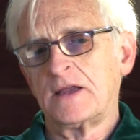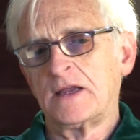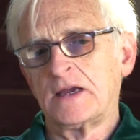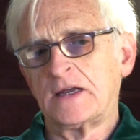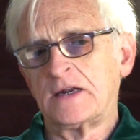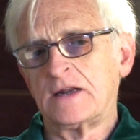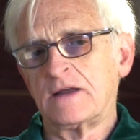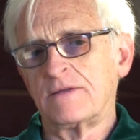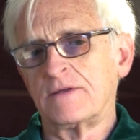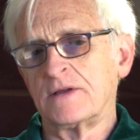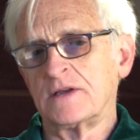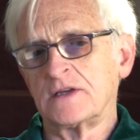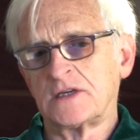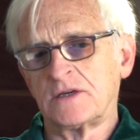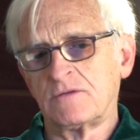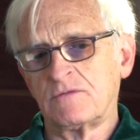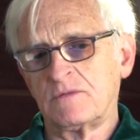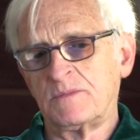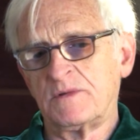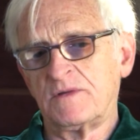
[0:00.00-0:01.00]
And I think
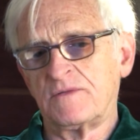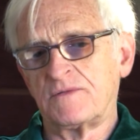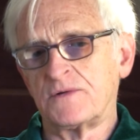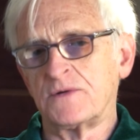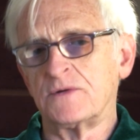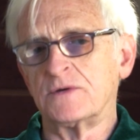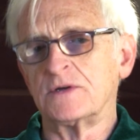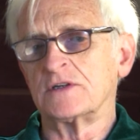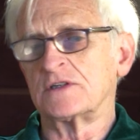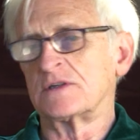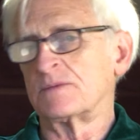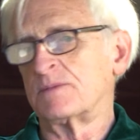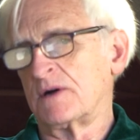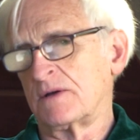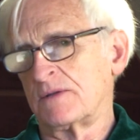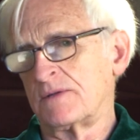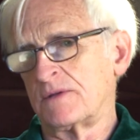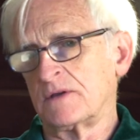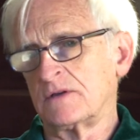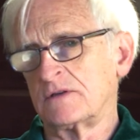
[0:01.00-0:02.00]
she would be furious
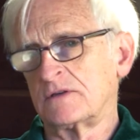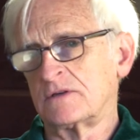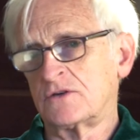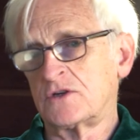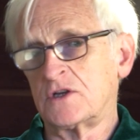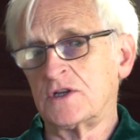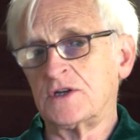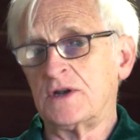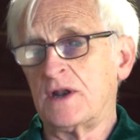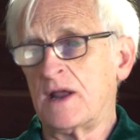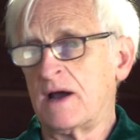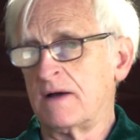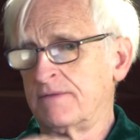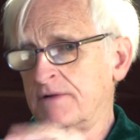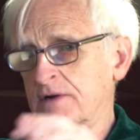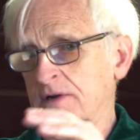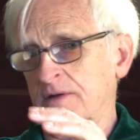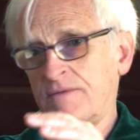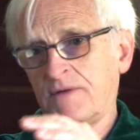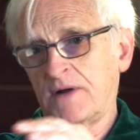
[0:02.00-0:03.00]
about this. She
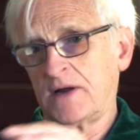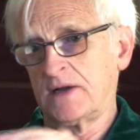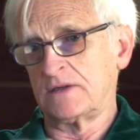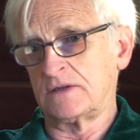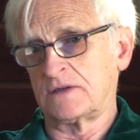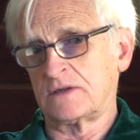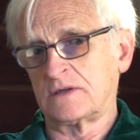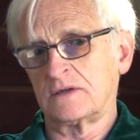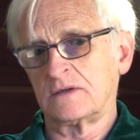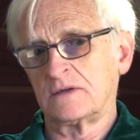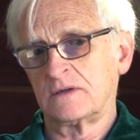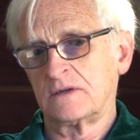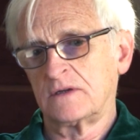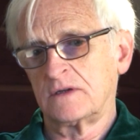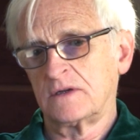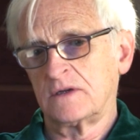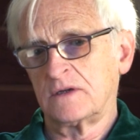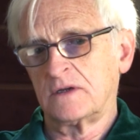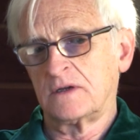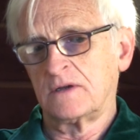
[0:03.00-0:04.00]
never defines
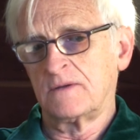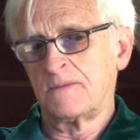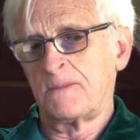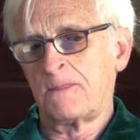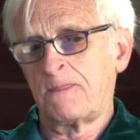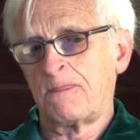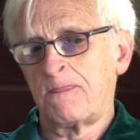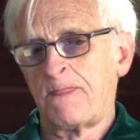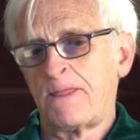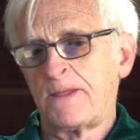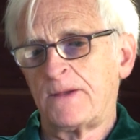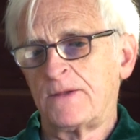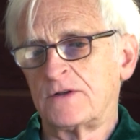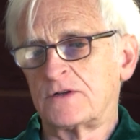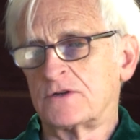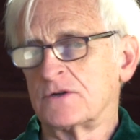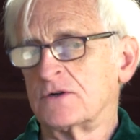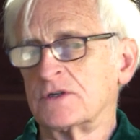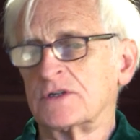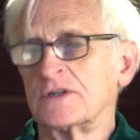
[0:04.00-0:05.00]
the
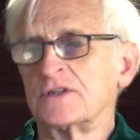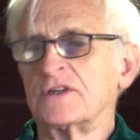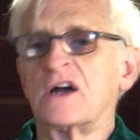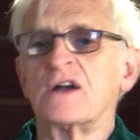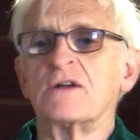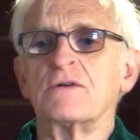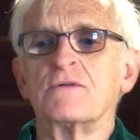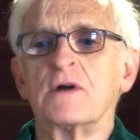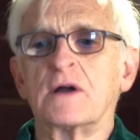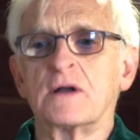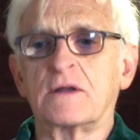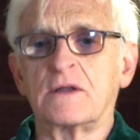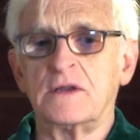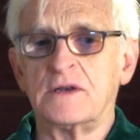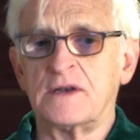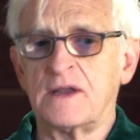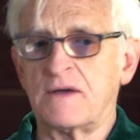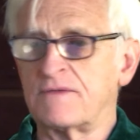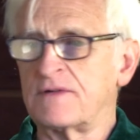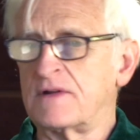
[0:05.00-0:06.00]
church as hierarchy,
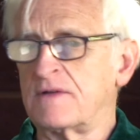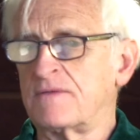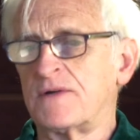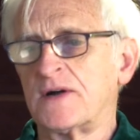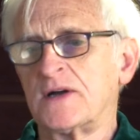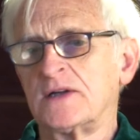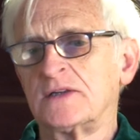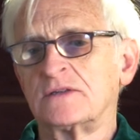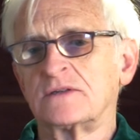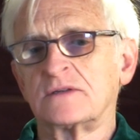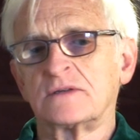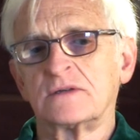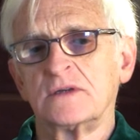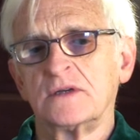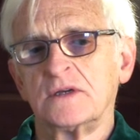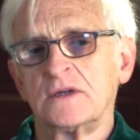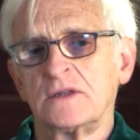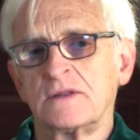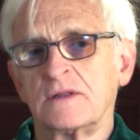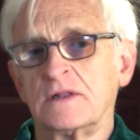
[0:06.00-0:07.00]
never defines
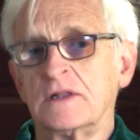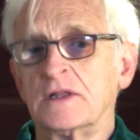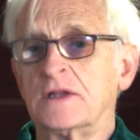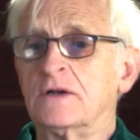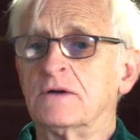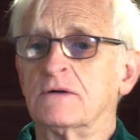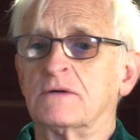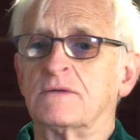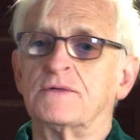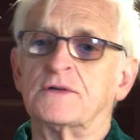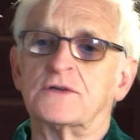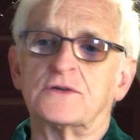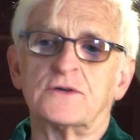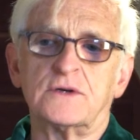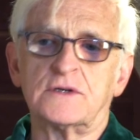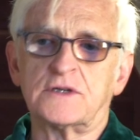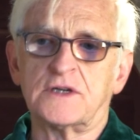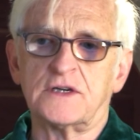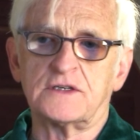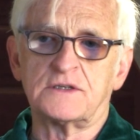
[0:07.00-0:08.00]
the leader of the
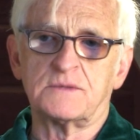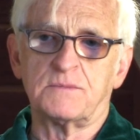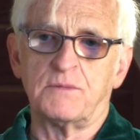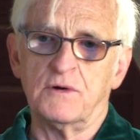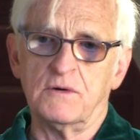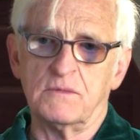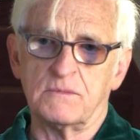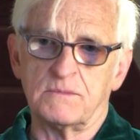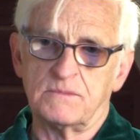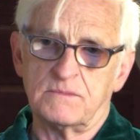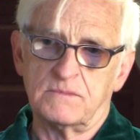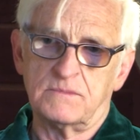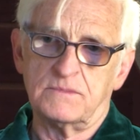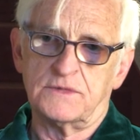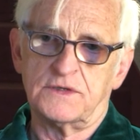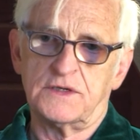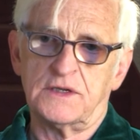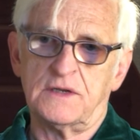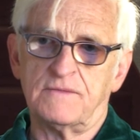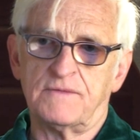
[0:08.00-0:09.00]
church as the Pope.
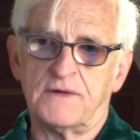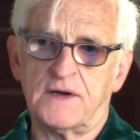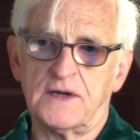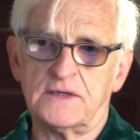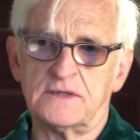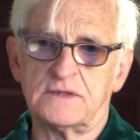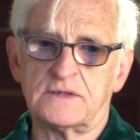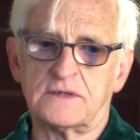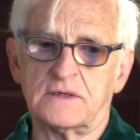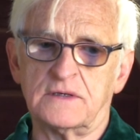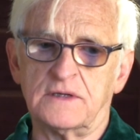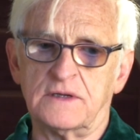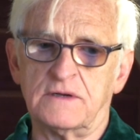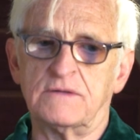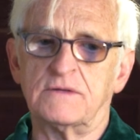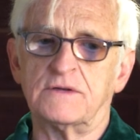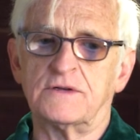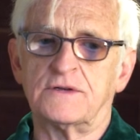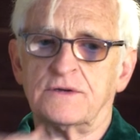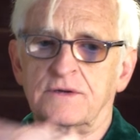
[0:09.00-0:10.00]
She defines the leader
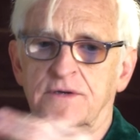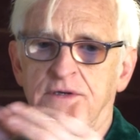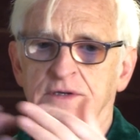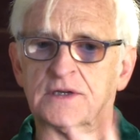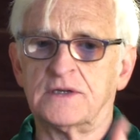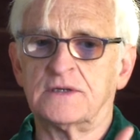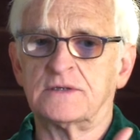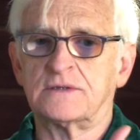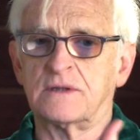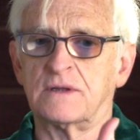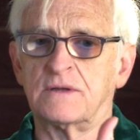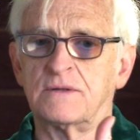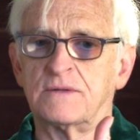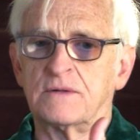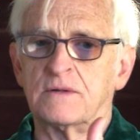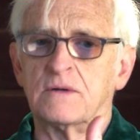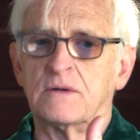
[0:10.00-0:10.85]
of the church as the